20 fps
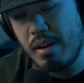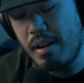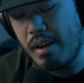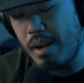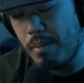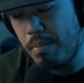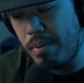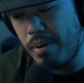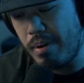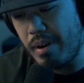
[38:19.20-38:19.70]

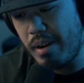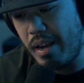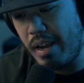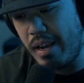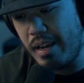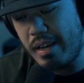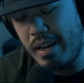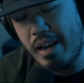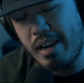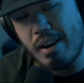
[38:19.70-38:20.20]
and put an
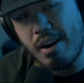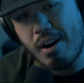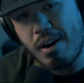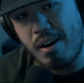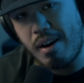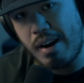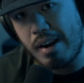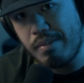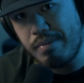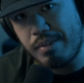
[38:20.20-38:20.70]
8K
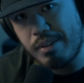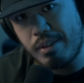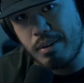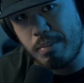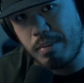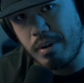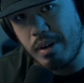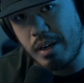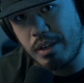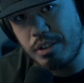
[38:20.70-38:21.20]
RF in their
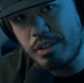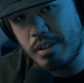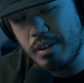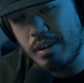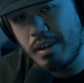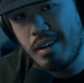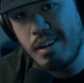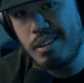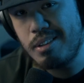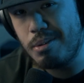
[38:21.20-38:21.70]
production
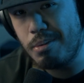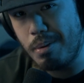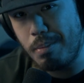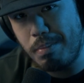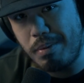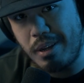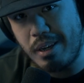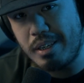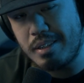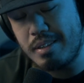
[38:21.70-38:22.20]
to
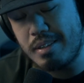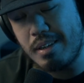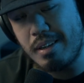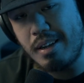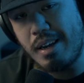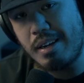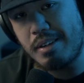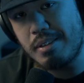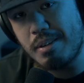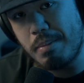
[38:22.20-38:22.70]
replace the
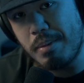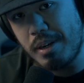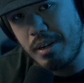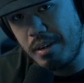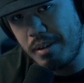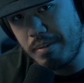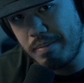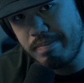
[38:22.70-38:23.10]
Alexa Mini.